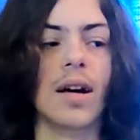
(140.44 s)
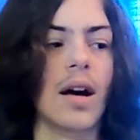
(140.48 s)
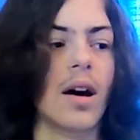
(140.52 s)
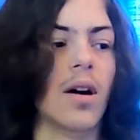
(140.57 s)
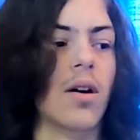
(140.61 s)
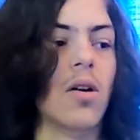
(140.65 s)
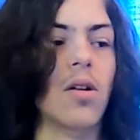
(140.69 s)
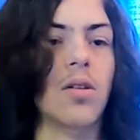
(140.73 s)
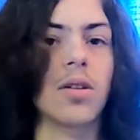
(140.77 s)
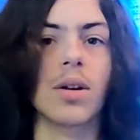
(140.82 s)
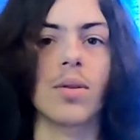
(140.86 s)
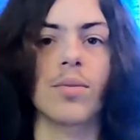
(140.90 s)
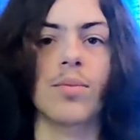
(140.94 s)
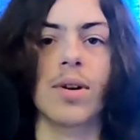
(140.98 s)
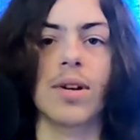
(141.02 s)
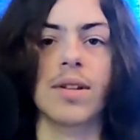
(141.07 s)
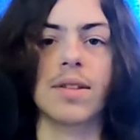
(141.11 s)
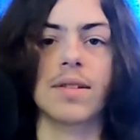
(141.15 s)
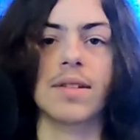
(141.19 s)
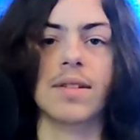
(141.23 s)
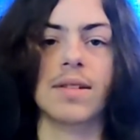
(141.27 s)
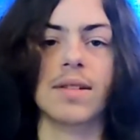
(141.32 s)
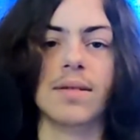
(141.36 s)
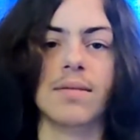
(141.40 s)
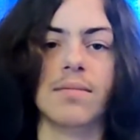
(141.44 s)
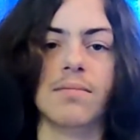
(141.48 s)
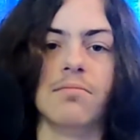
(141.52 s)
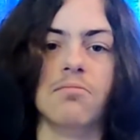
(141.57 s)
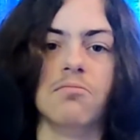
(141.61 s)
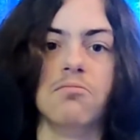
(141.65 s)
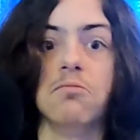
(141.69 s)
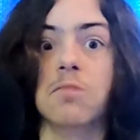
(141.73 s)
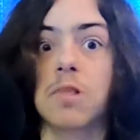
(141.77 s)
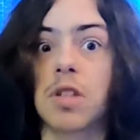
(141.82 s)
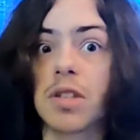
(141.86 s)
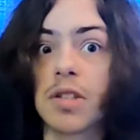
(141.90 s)
all at once.
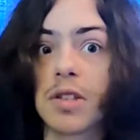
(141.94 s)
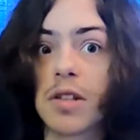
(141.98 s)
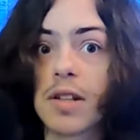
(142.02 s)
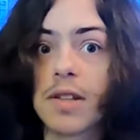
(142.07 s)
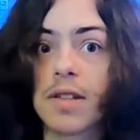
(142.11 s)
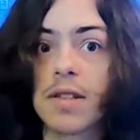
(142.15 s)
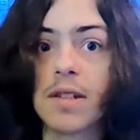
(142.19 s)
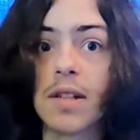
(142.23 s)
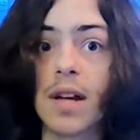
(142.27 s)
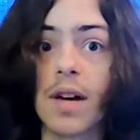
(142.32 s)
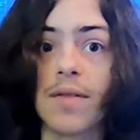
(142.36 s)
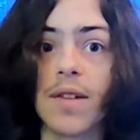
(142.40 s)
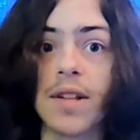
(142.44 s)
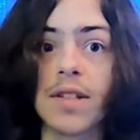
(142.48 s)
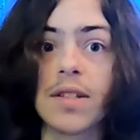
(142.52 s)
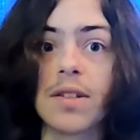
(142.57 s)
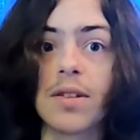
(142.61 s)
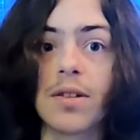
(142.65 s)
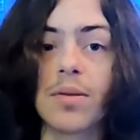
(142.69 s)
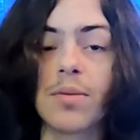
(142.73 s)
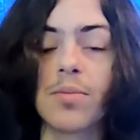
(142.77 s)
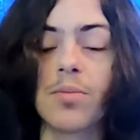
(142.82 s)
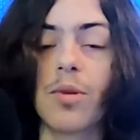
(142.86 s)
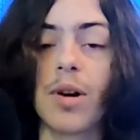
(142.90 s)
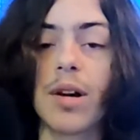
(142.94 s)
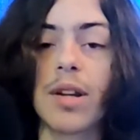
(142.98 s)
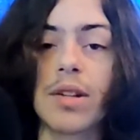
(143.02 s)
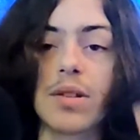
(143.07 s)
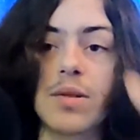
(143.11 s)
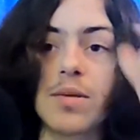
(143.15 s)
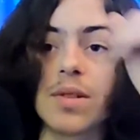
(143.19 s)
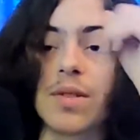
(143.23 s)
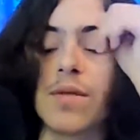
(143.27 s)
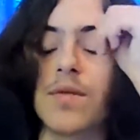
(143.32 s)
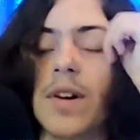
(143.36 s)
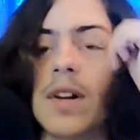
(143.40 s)
It's good stuff. That's a good way to
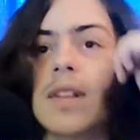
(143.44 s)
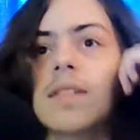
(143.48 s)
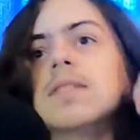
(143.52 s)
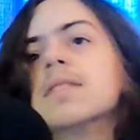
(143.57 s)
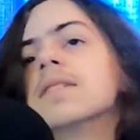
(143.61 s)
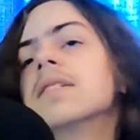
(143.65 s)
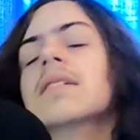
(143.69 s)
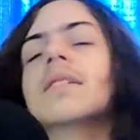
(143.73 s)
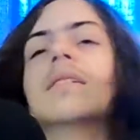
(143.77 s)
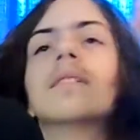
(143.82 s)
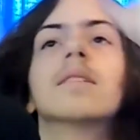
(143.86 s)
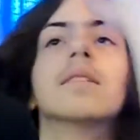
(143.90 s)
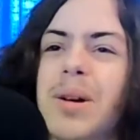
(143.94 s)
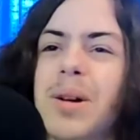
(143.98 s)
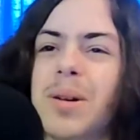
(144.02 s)
use a fight scene.